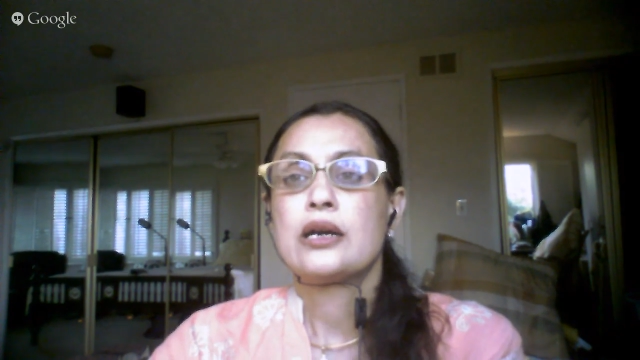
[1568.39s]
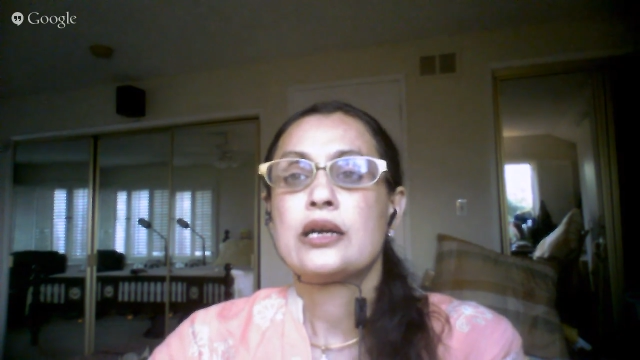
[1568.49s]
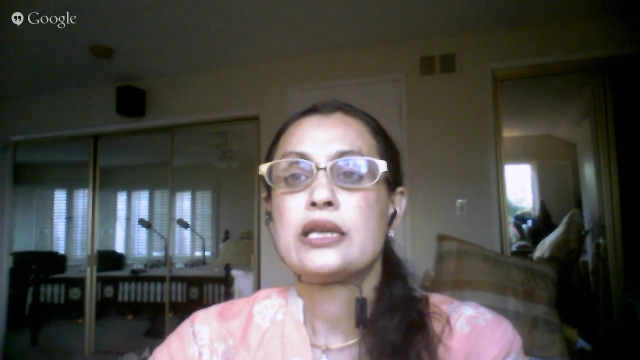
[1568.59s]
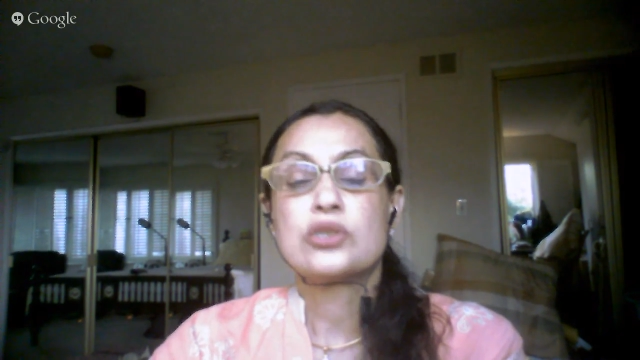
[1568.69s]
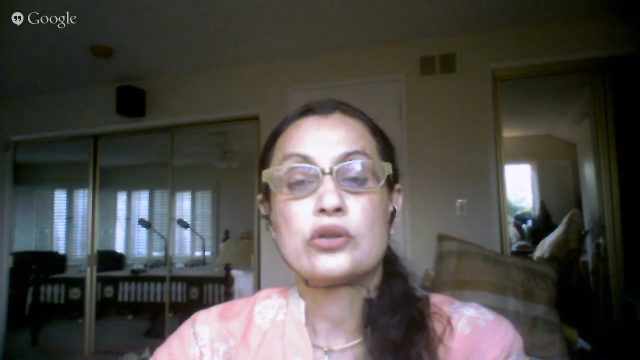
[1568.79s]

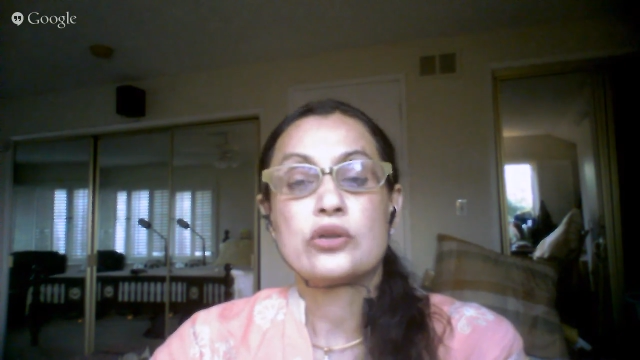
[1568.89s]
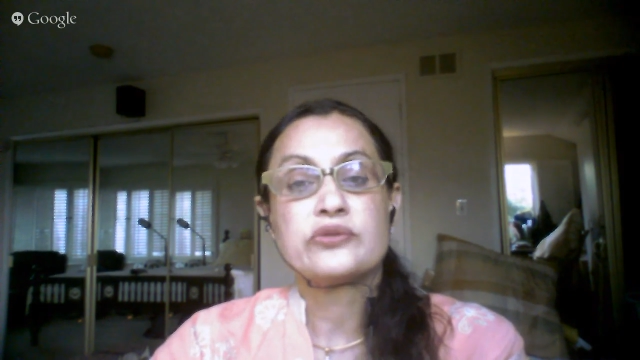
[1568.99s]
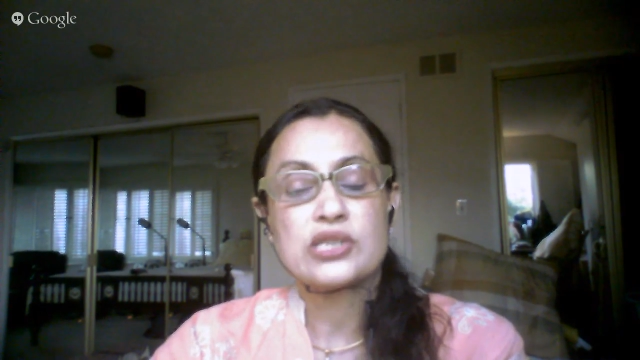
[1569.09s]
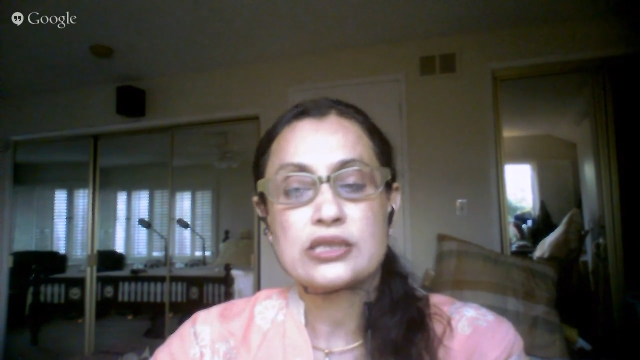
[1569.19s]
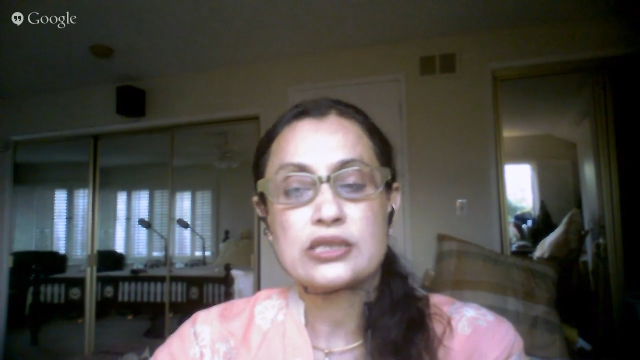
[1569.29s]
instead of
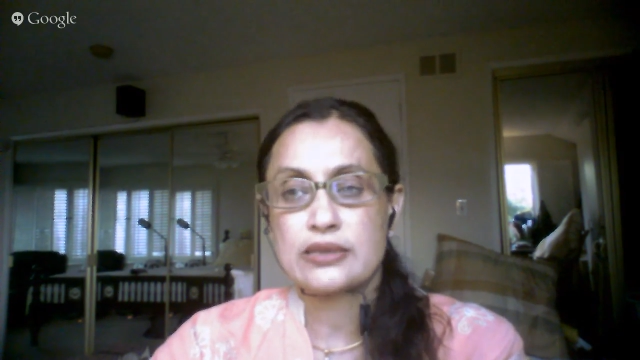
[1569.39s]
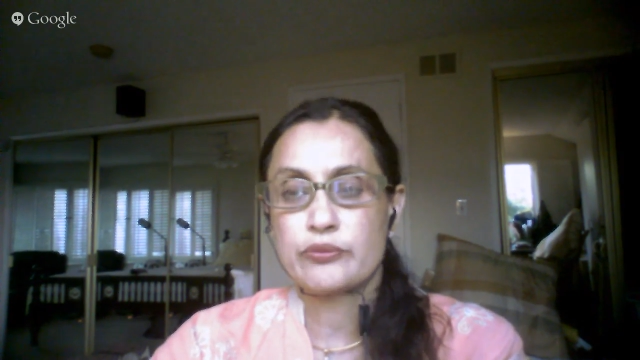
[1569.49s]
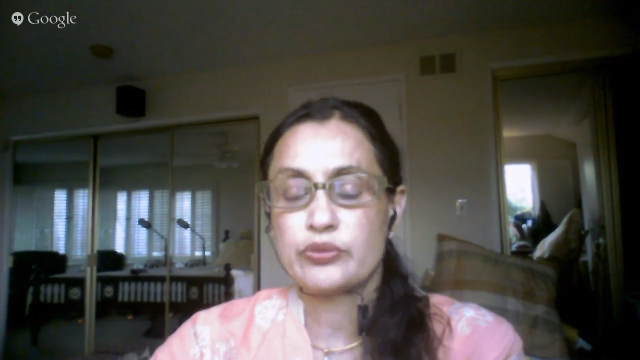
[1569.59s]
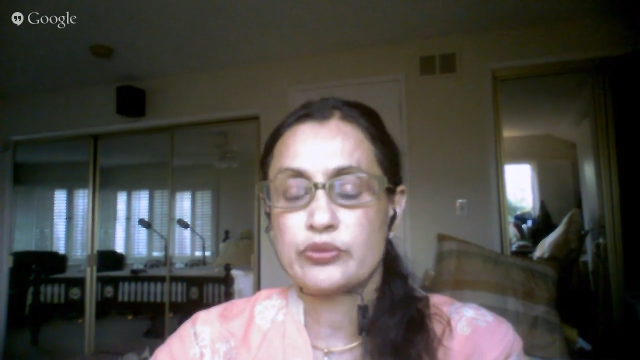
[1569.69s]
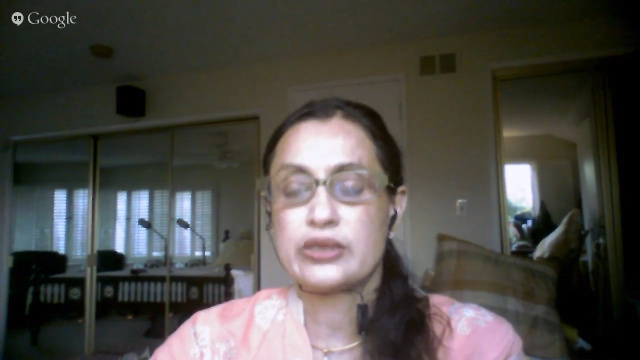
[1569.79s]
just
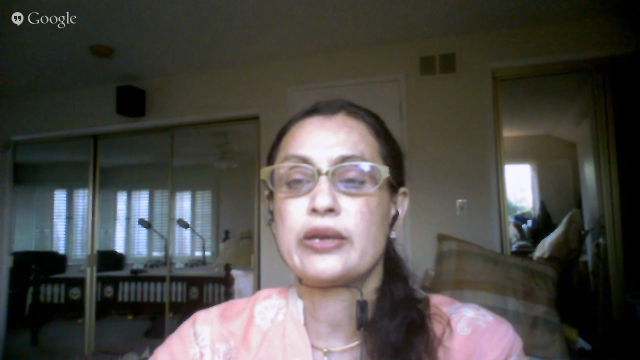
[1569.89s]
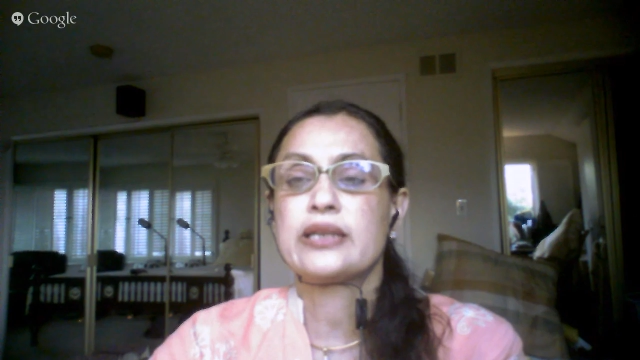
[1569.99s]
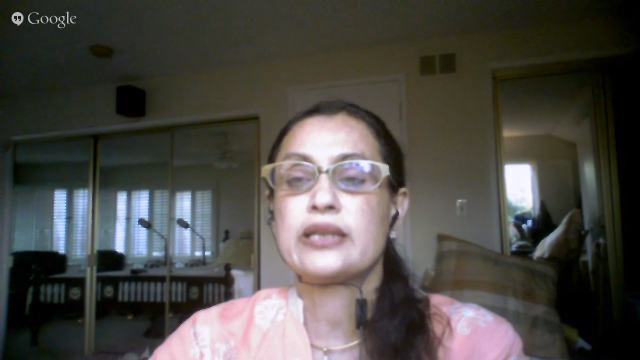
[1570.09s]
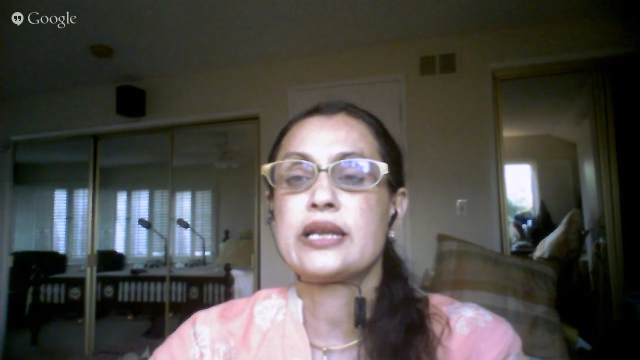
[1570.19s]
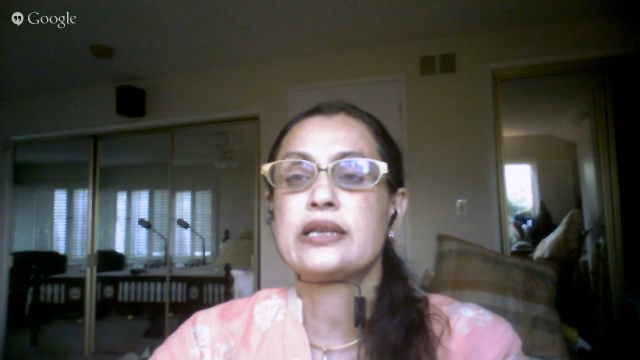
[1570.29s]
simply
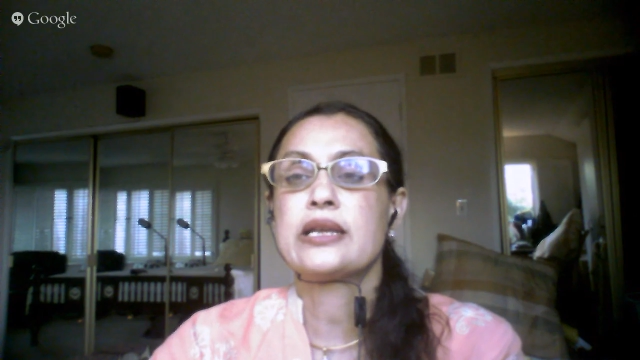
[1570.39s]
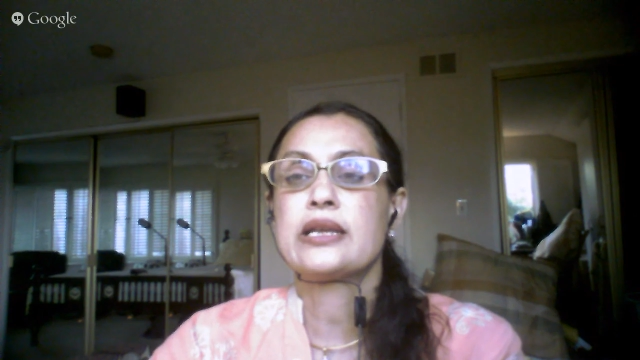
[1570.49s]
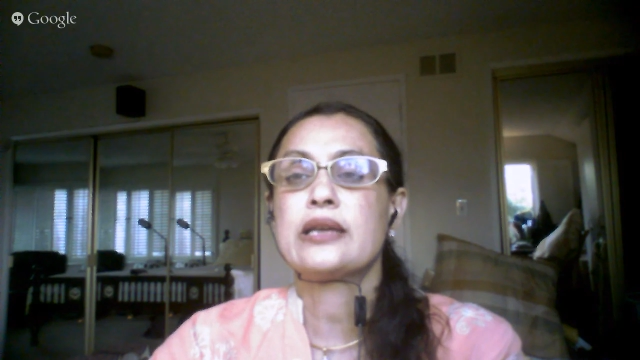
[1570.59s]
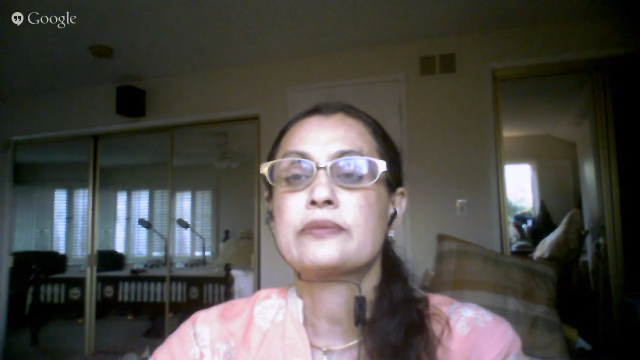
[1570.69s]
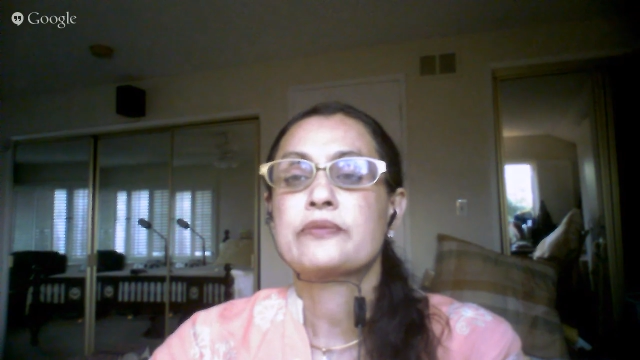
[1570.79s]
meditating.